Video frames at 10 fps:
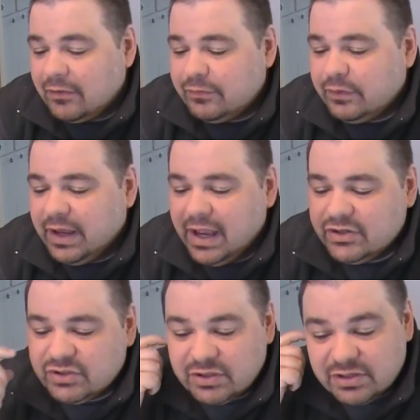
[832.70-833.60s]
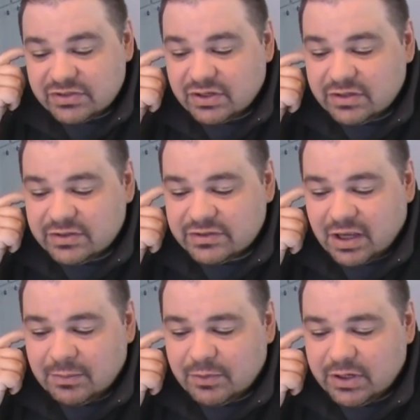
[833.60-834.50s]
Free action, discard this
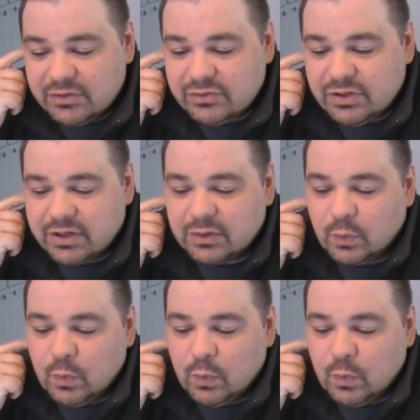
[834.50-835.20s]
upgrade to target